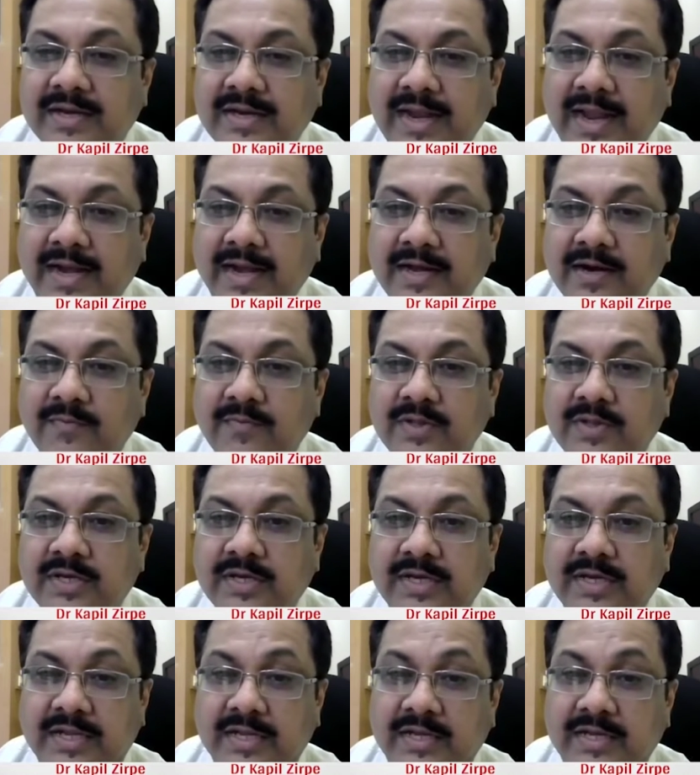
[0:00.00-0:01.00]
landed with
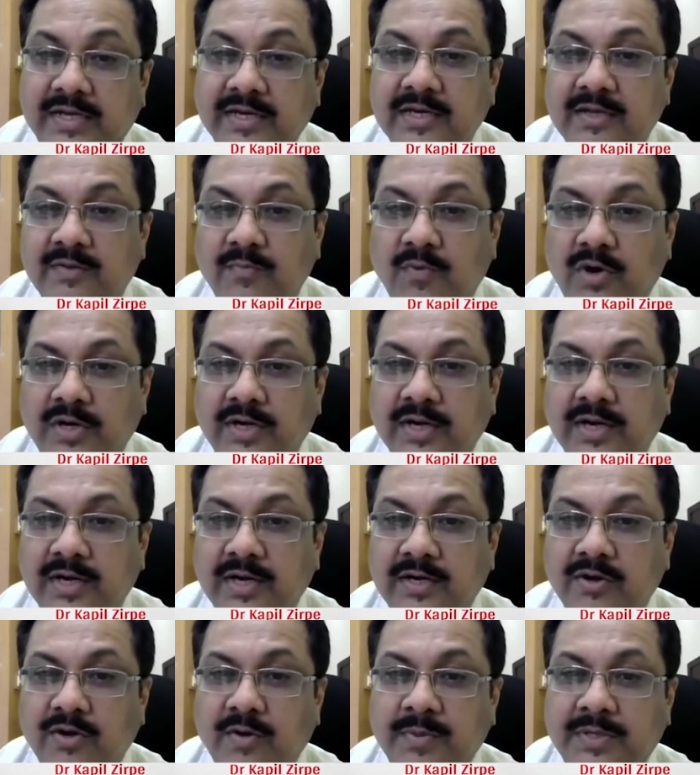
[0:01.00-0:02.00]
the increased
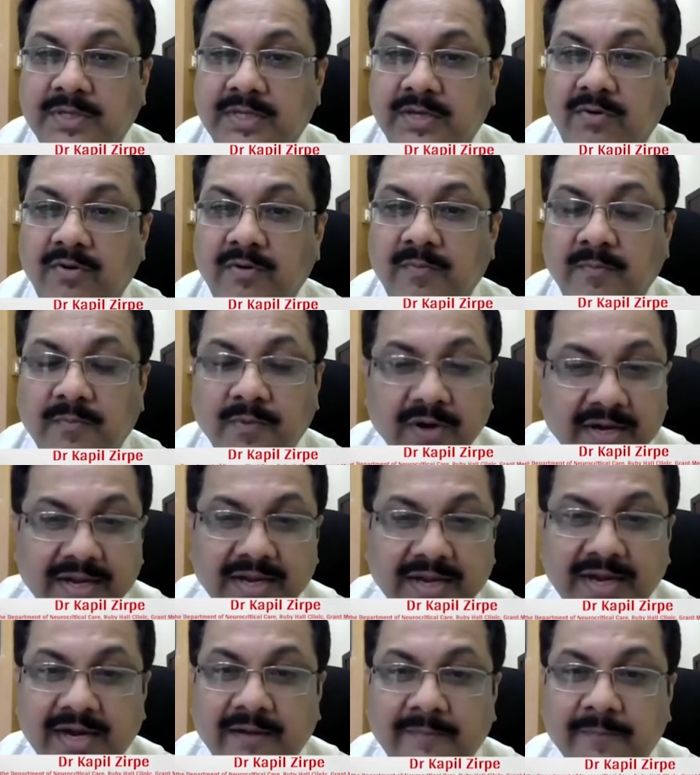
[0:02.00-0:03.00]
mortality of
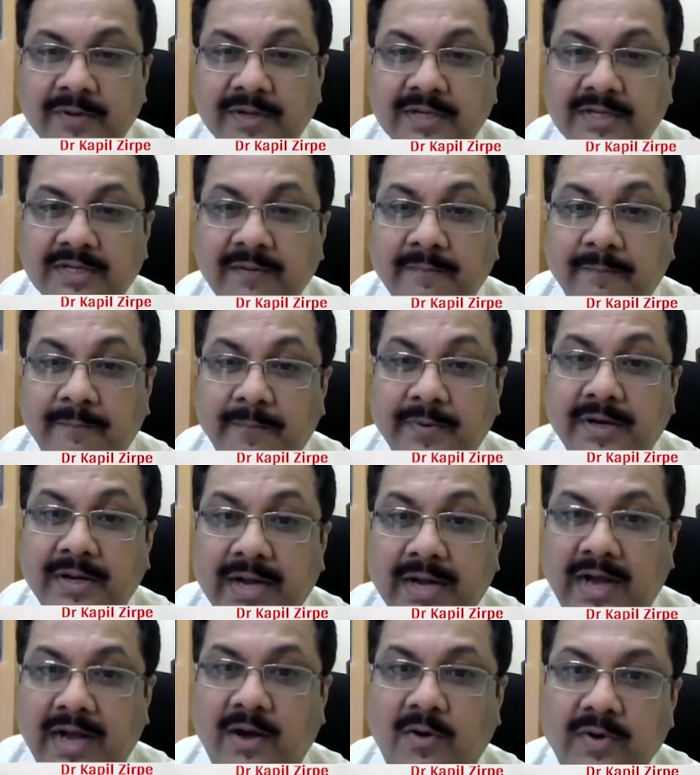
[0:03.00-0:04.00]
7.8%
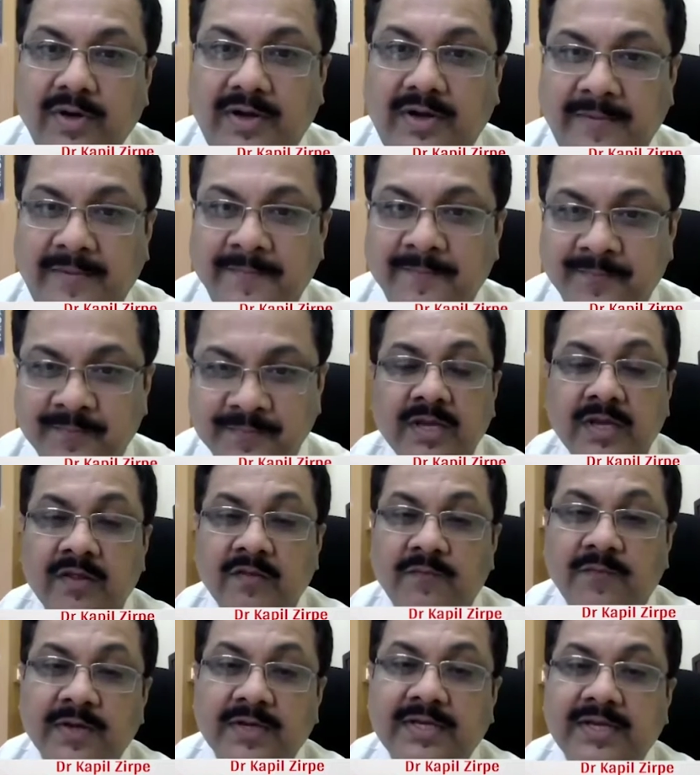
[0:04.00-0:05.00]
per hour
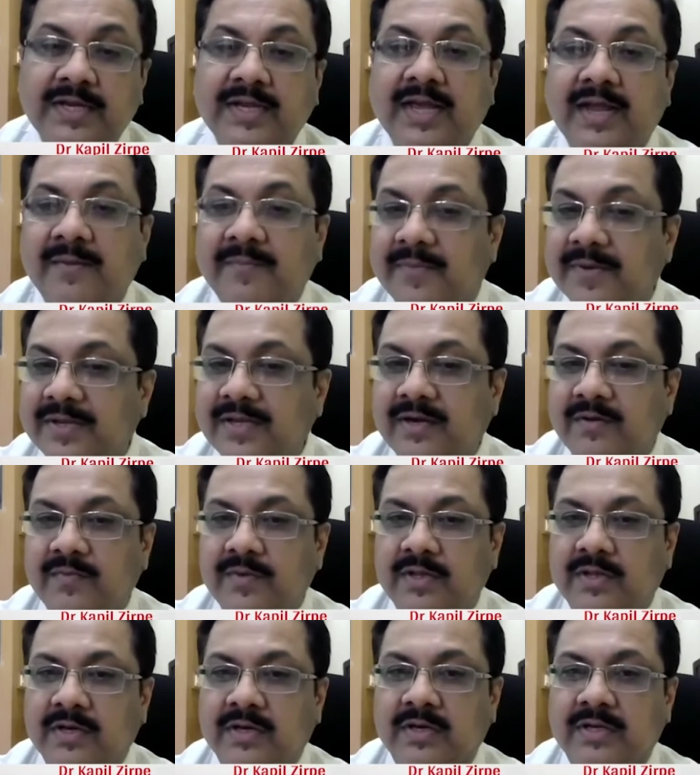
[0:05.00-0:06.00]
infection can present
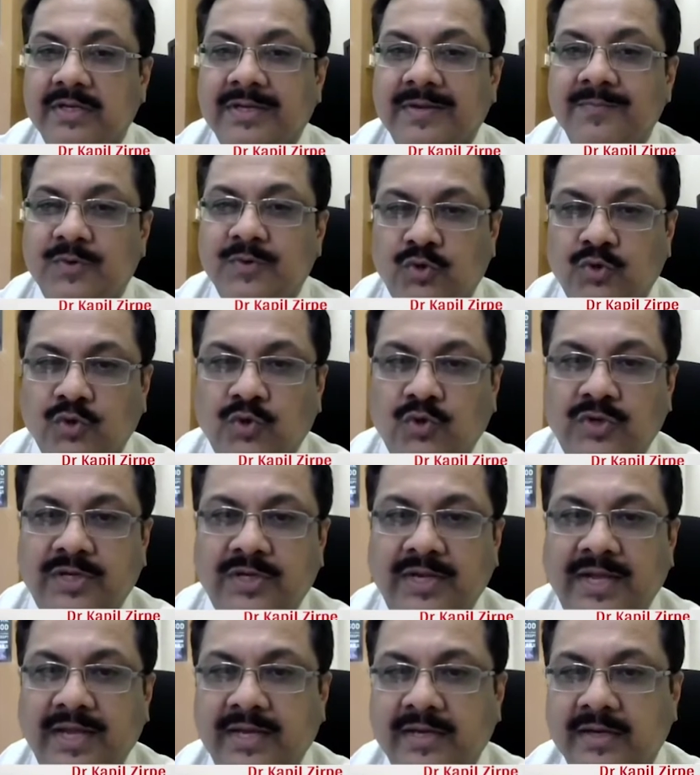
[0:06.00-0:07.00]
with the, some source
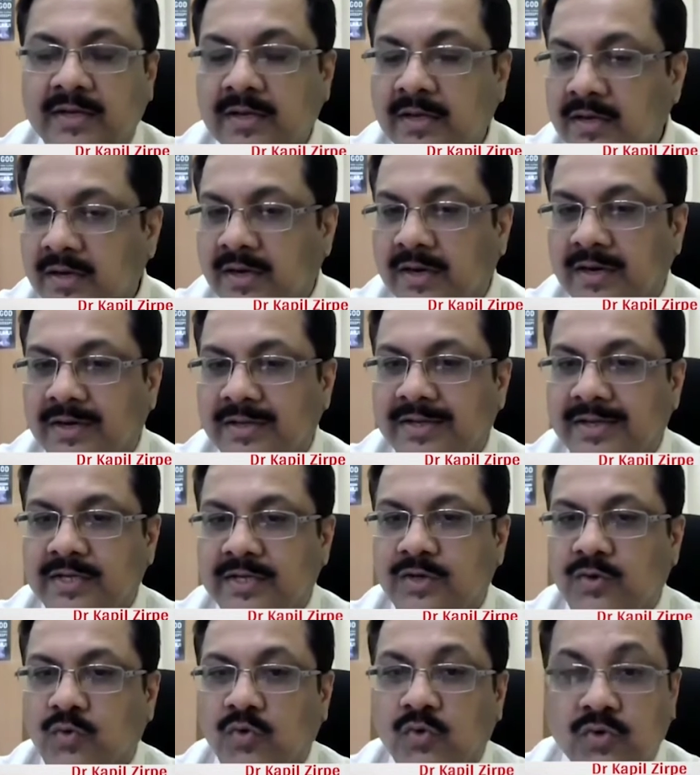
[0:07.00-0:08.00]
like uh, there
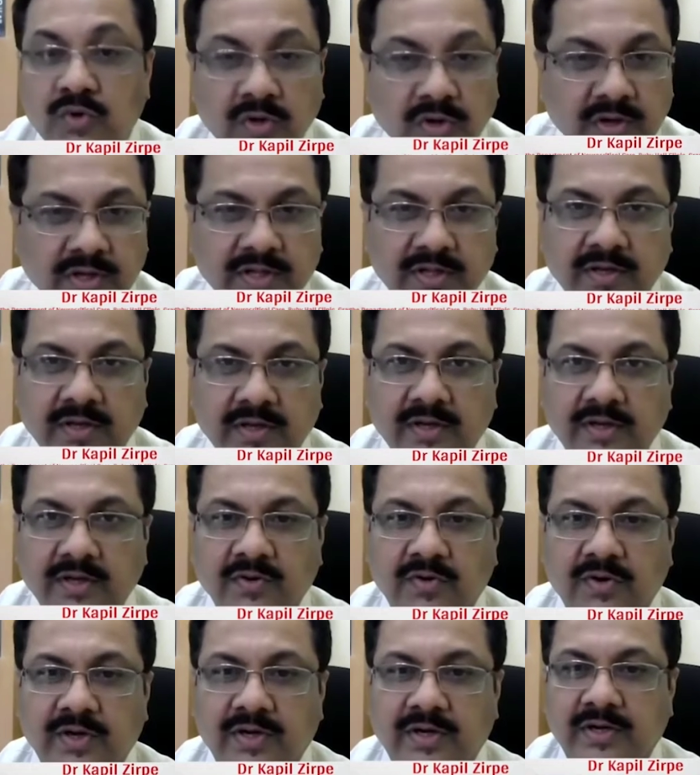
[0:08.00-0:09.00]
is a wound on uh,
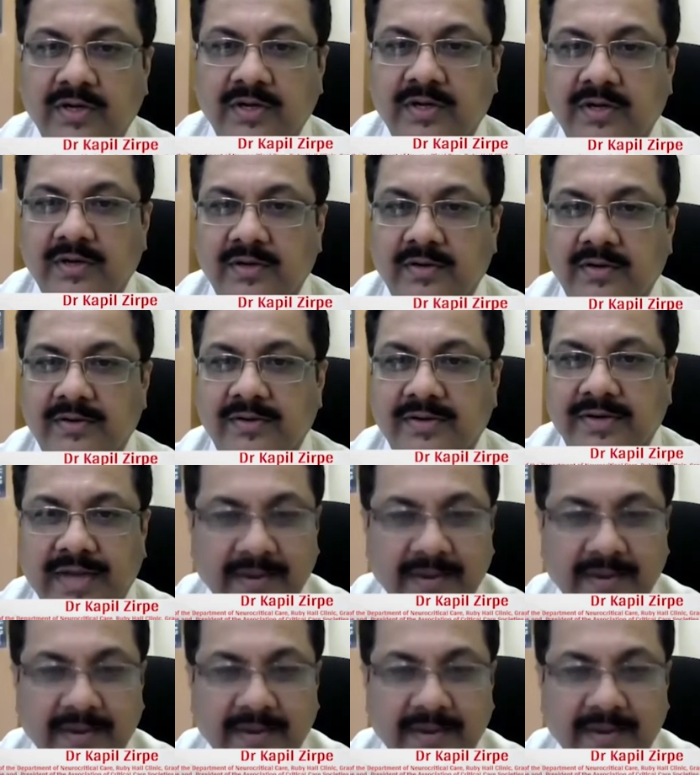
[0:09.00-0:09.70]
your uh,